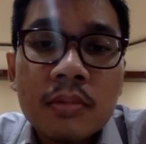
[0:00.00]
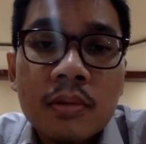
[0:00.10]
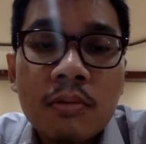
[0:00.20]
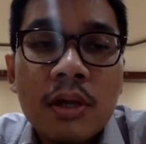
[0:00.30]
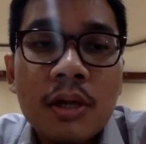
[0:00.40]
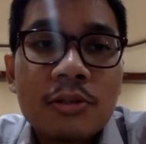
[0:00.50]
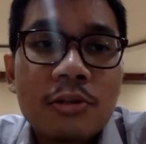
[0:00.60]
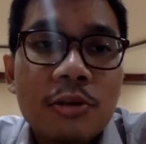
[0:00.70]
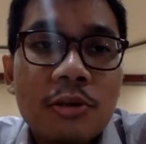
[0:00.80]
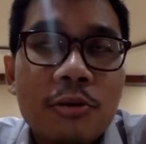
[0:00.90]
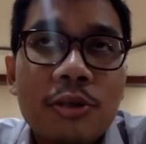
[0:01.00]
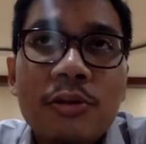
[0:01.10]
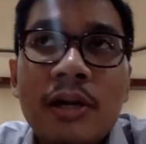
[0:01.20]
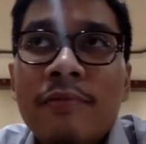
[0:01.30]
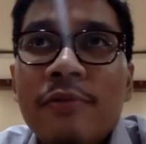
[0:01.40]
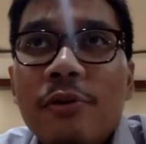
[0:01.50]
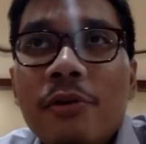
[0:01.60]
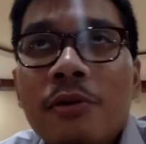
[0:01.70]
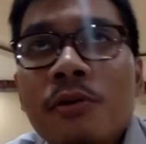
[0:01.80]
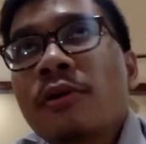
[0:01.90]
Okay, so you have
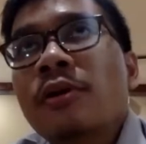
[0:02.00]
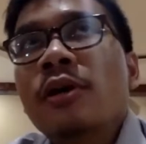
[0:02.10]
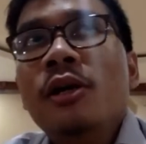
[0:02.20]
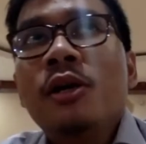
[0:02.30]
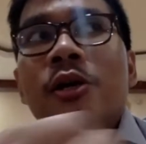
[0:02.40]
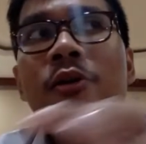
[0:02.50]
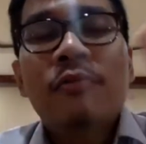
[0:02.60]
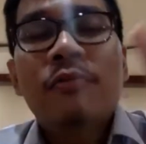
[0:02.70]
your uh,